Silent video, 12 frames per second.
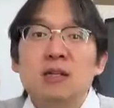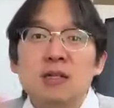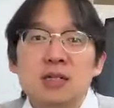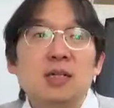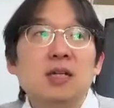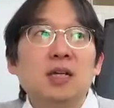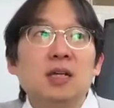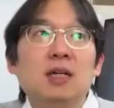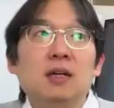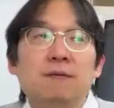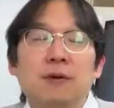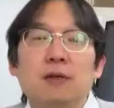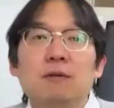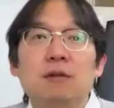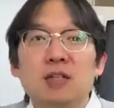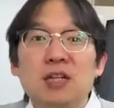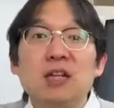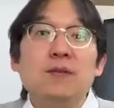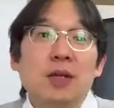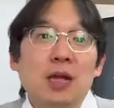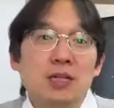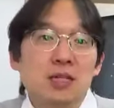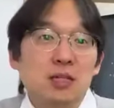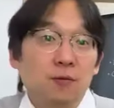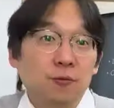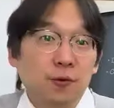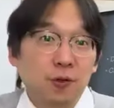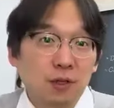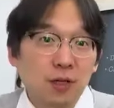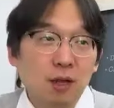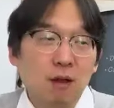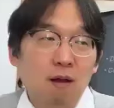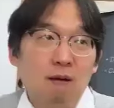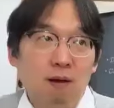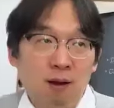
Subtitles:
see if it deviates differently